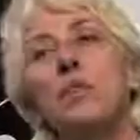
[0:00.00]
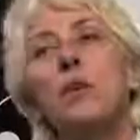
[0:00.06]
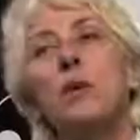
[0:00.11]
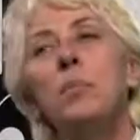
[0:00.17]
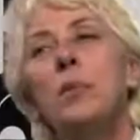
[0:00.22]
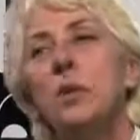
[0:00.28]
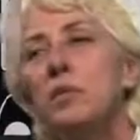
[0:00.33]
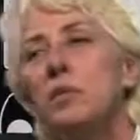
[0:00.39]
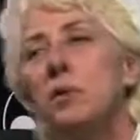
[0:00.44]
there
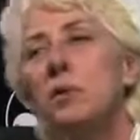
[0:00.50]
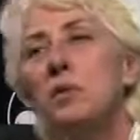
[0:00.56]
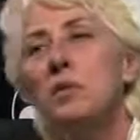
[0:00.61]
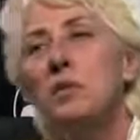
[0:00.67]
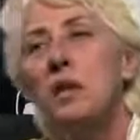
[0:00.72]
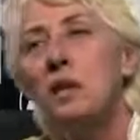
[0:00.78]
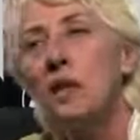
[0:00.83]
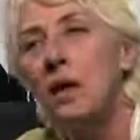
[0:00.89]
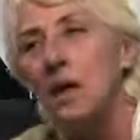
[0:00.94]
are people who
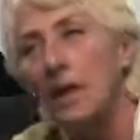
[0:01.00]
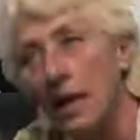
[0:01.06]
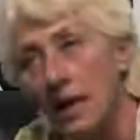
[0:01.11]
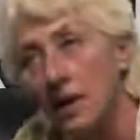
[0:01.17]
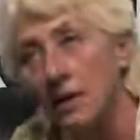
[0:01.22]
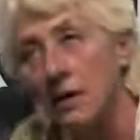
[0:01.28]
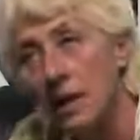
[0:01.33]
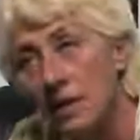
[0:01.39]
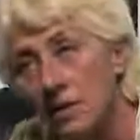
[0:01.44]
say that
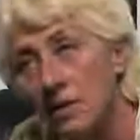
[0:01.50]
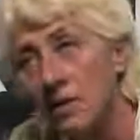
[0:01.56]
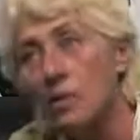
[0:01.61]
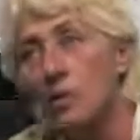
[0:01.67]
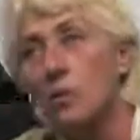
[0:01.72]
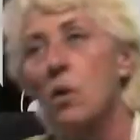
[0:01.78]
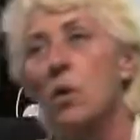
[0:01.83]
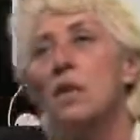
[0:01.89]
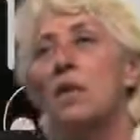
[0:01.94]
8
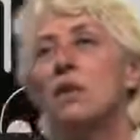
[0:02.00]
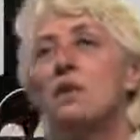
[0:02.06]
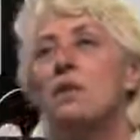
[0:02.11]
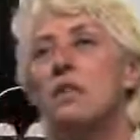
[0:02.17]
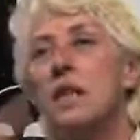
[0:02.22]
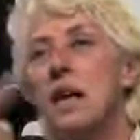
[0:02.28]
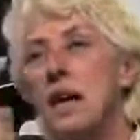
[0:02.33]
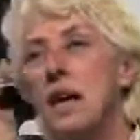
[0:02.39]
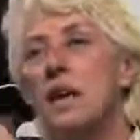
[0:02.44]
glasses of water
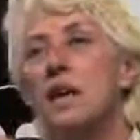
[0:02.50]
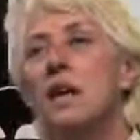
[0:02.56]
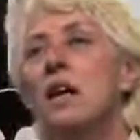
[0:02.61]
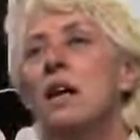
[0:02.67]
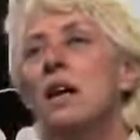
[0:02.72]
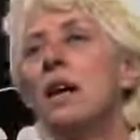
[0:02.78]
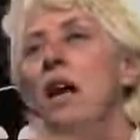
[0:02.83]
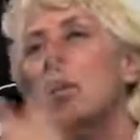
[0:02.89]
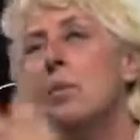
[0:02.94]
a day.
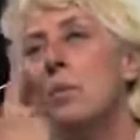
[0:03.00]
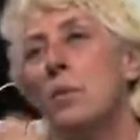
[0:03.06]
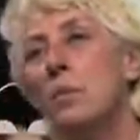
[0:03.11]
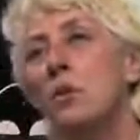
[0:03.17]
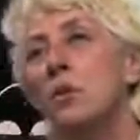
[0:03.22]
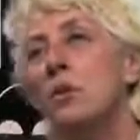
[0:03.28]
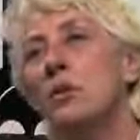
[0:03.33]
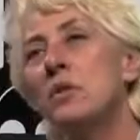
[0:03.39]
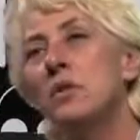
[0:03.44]
We
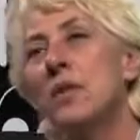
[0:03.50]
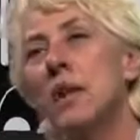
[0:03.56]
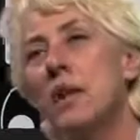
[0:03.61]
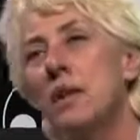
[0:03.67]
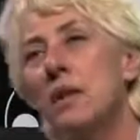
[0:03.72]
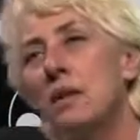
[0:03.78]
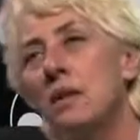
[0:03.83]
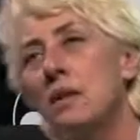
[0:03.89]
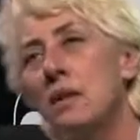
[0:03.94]
produce
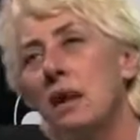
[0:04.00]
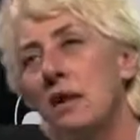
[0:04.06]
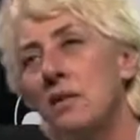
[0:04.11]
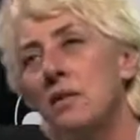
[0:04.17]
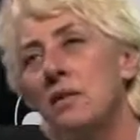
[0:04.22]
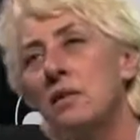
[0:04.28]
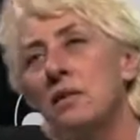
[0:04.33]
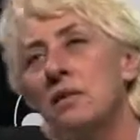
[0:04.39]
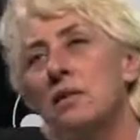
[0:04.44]
8
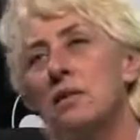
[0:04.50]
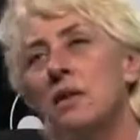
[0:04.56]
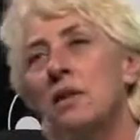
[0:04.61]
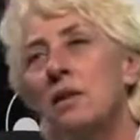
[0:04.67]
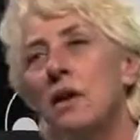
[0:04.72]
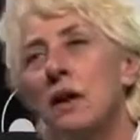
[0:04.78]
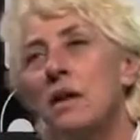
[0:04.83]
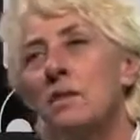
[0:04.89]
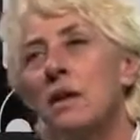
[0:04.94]
glasses of
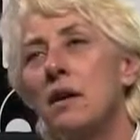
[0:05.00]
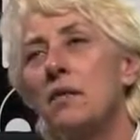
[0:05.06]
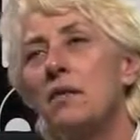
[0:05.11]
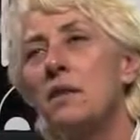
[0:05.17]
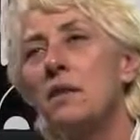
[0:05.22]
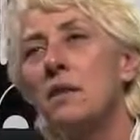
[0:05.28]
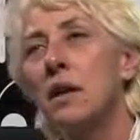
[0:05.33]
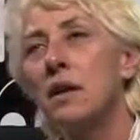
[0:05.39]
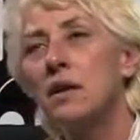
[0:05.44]
saliva
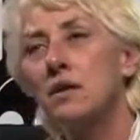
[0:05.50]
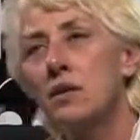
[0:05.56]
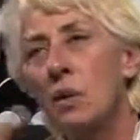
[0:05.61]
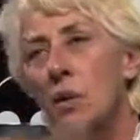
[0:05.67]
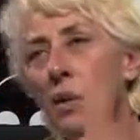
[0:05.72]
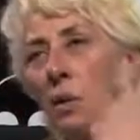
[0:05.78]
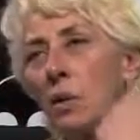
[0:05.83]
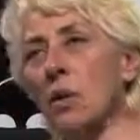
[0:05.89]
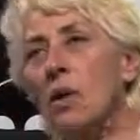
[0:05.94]
every day.
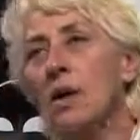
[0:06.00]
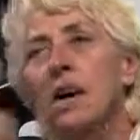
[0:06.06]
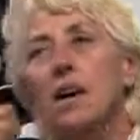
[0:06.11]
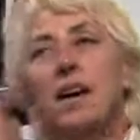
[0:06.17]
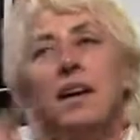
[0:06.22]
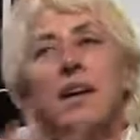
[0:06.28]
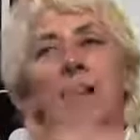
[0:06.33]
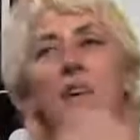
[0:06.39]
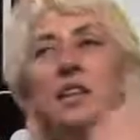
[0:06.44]
So,
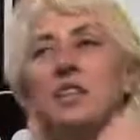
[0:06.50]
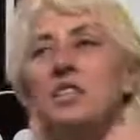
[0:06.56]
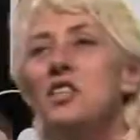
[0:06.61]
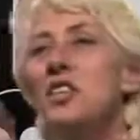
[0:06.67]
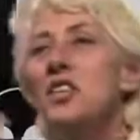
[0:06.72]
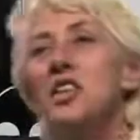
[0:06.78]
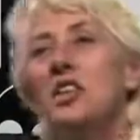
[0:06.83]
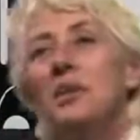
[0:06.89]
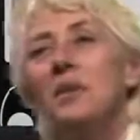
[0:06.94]

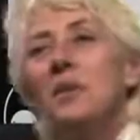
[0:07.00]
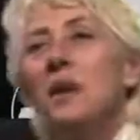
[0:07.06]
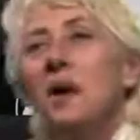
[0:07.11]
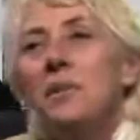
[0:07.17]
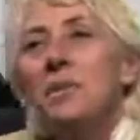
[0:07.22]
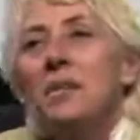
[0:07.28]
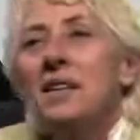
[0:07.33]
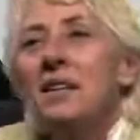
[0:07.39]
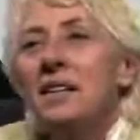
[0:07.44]
do you know?
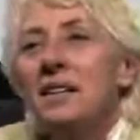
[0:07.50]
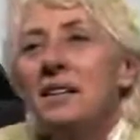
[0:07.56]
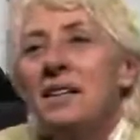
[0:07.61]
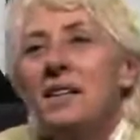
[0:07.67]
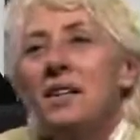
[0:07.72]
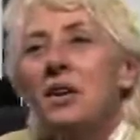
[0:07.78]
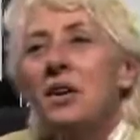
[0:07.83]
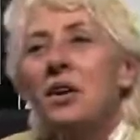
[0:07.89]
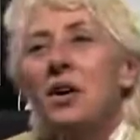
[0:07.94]
I
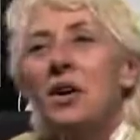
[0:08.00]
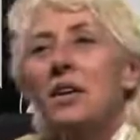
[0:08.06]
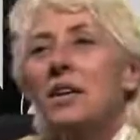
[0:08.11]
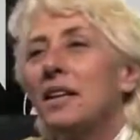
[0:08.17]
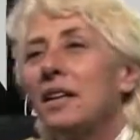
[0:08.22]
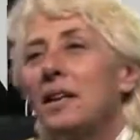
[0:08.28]
mean, there